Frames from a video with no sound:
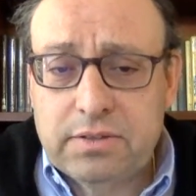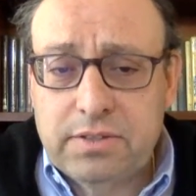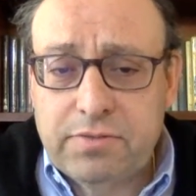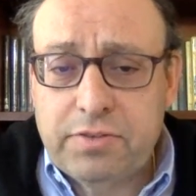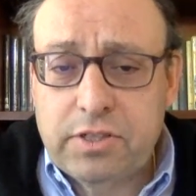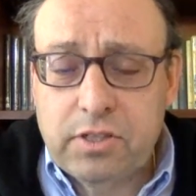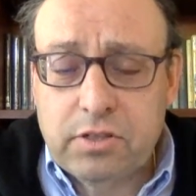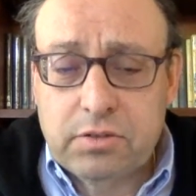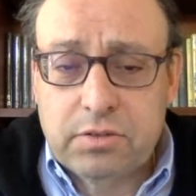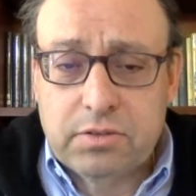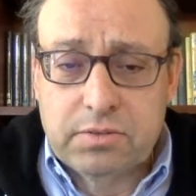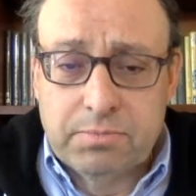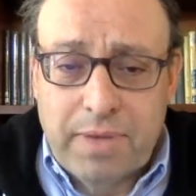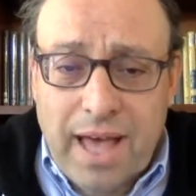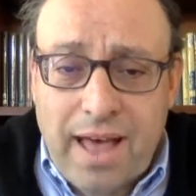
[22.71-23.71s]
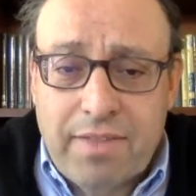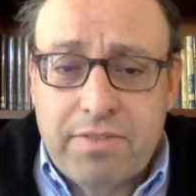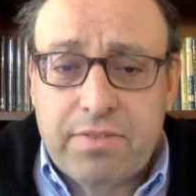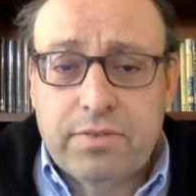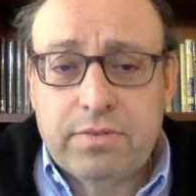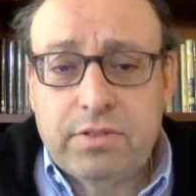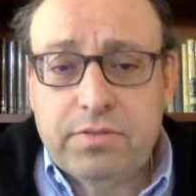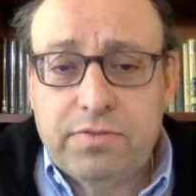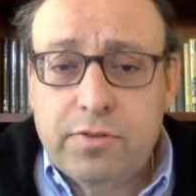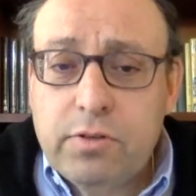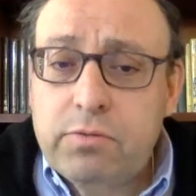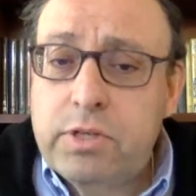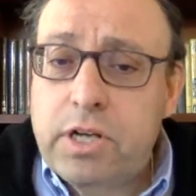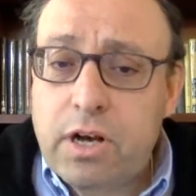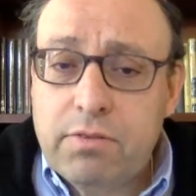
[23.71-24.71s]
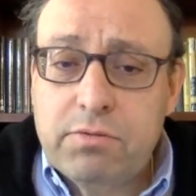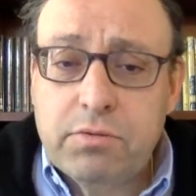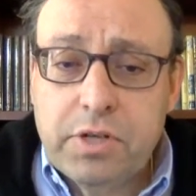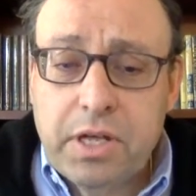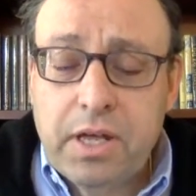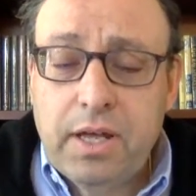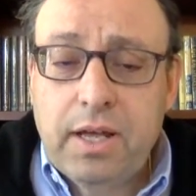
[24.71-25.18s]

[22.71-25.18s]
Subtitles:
difficult path to full recovery,